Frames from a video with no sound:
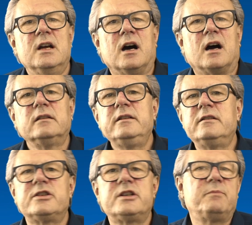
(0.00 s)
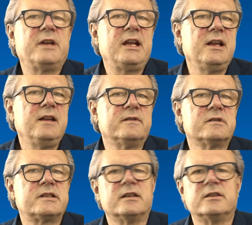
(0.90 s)
are leadership
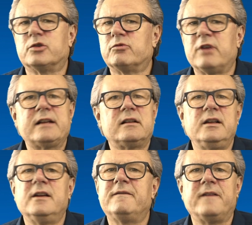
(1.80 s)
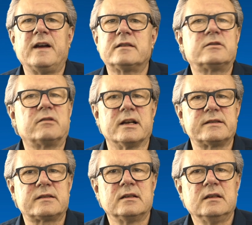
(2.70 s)
behaviors that directly affect trust.